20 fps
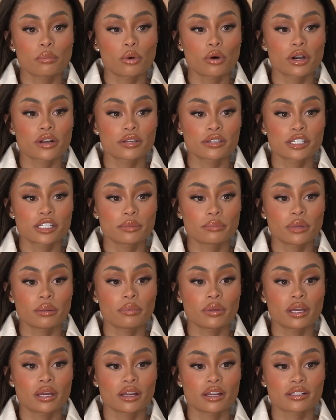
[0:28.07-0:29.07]
we reveal
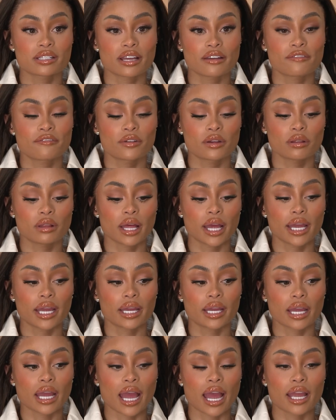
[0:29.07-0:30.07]
the truth about what
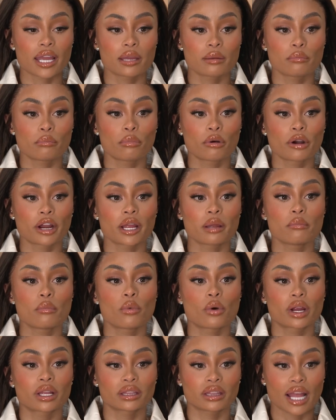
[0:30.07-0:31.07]
fame truly
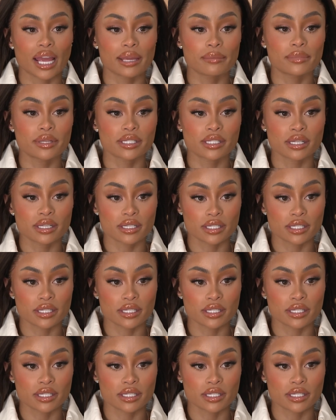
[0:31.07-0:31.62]
demands.